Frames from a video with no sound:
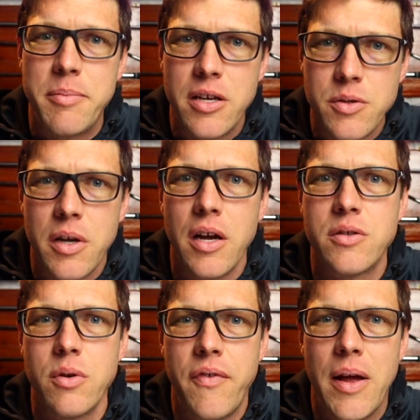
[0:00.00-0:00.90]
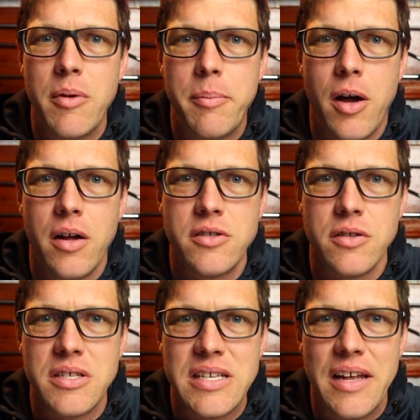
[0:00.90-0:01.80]
because we're going to a family party
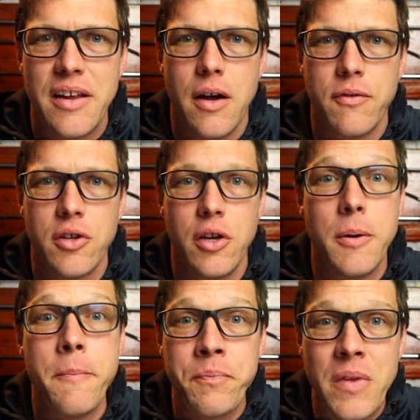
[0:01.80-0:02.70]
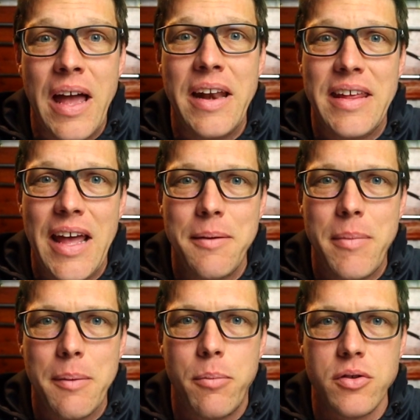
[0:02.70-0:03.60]
on the Saturday afternoon, and he came
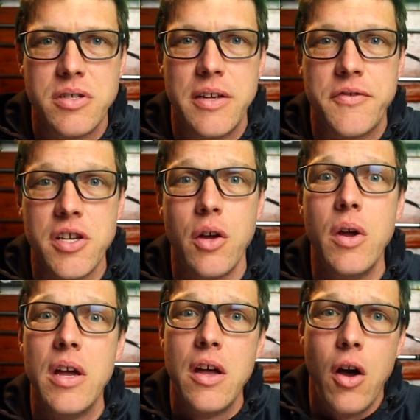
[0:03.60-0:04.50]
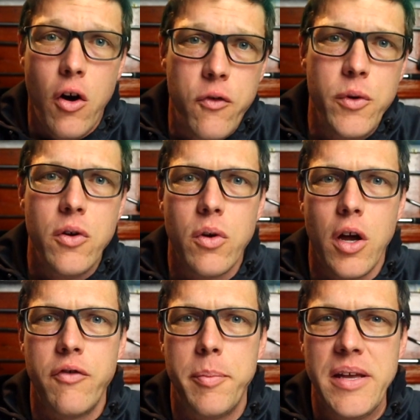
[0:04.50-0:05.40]
back positive. So off we all
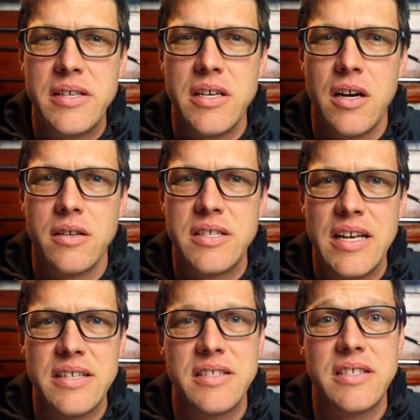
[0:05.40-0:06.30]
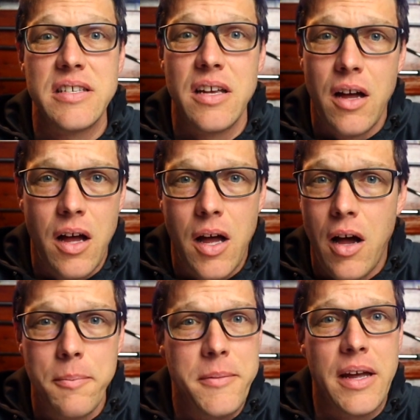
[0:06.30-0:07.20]
go for PCR tests.
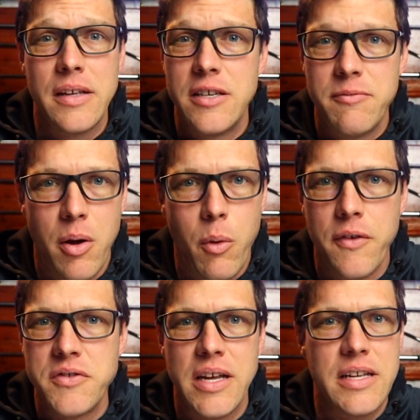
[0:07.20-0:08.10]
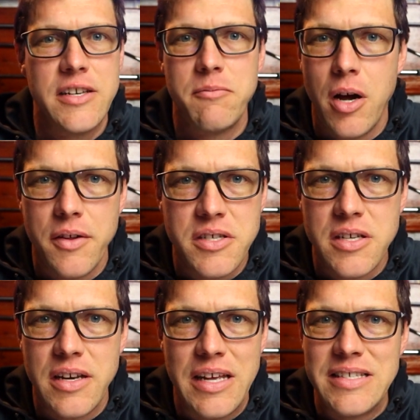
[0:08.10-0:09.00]
I'm negative, my wife's negative, my other
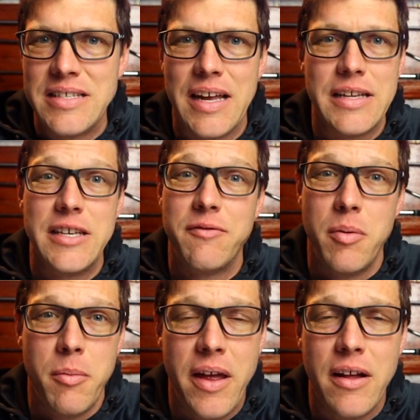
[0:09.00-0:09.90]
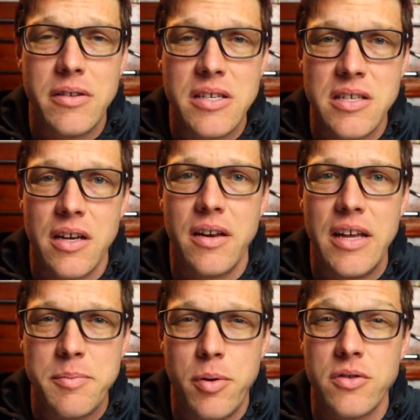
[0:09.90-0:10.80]
son is negative, but my eldest son
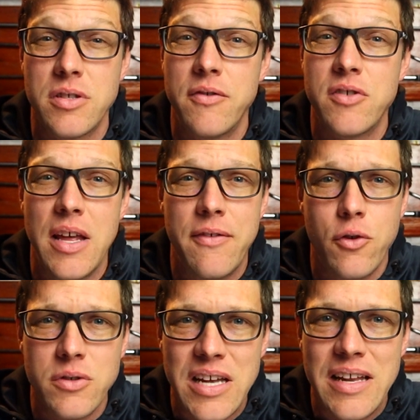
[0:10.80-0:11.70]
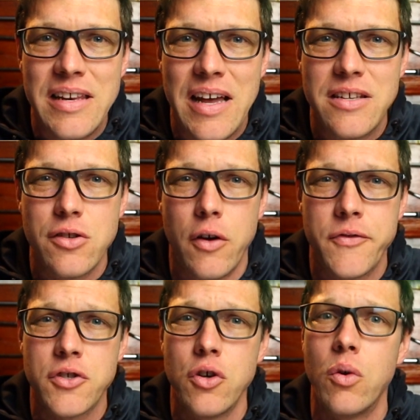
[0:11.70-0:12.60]
is positive. So therefore 10 days off
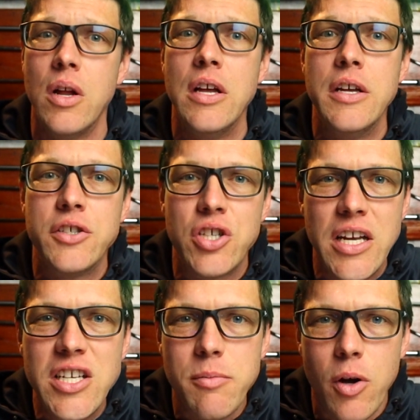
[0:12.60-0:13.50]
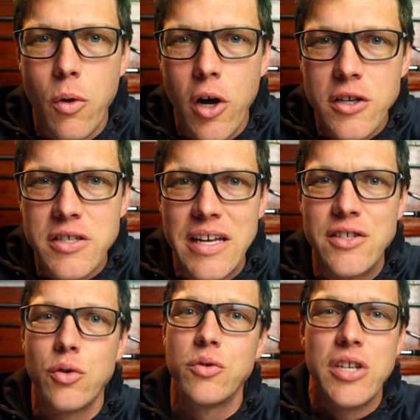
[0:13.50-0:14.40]
school, changed my work
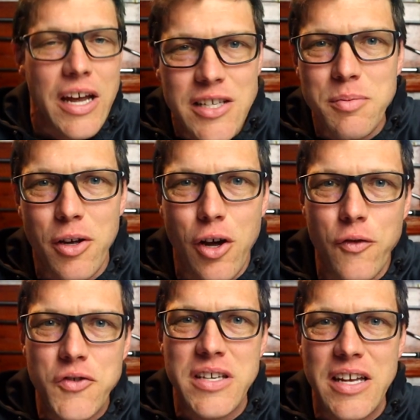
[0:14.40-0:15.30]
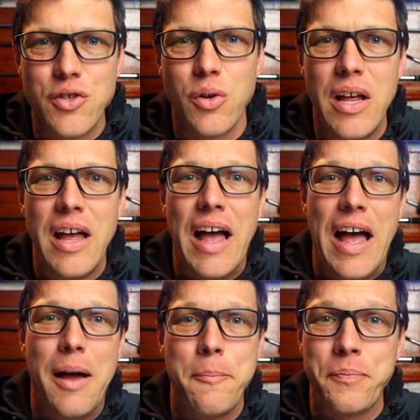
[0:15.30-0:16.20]
schedule, changed my golf schedule.
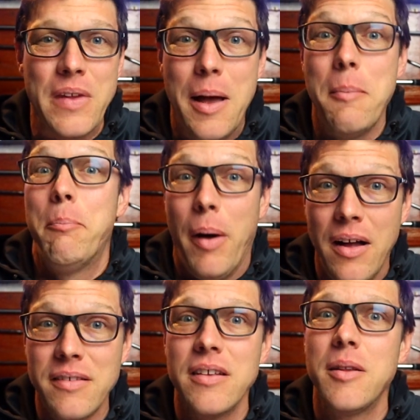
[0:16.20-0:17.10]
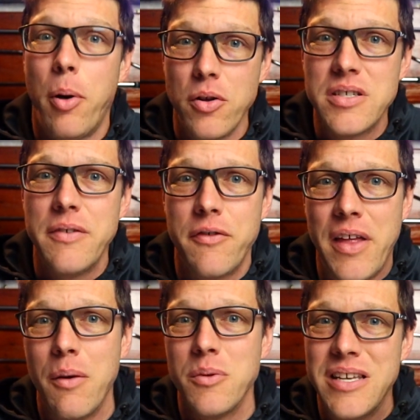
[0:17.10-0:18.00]
But the positive of
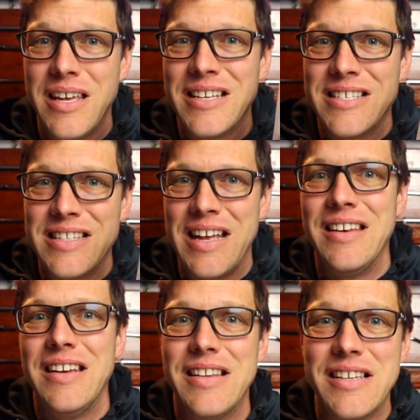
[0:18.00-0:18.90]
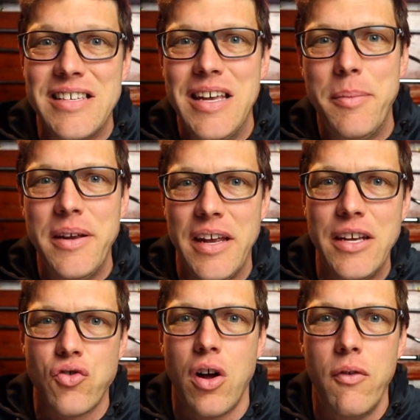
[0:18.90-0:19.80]
that was it extended the CBD
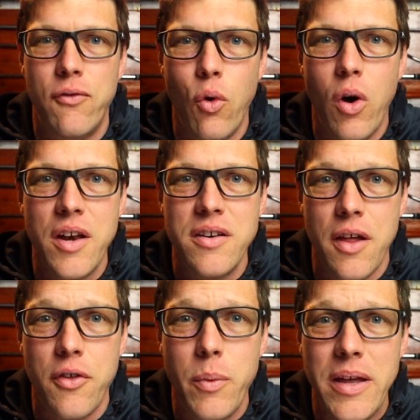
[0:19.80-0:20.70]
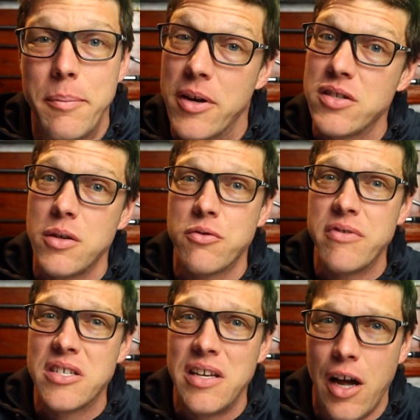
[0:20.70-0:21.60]
trial for another week, because I was
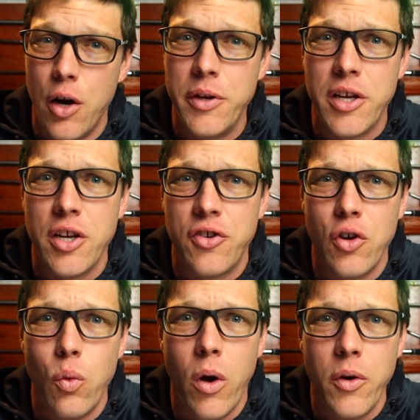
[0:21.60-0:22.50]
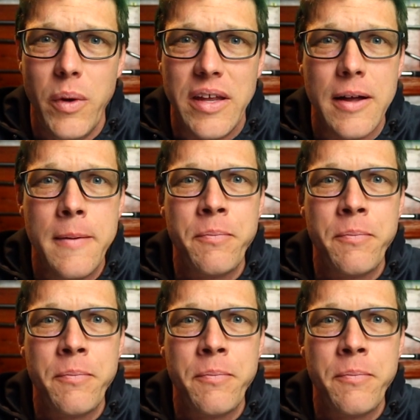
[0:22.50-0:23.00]
originally only going to do 1 week.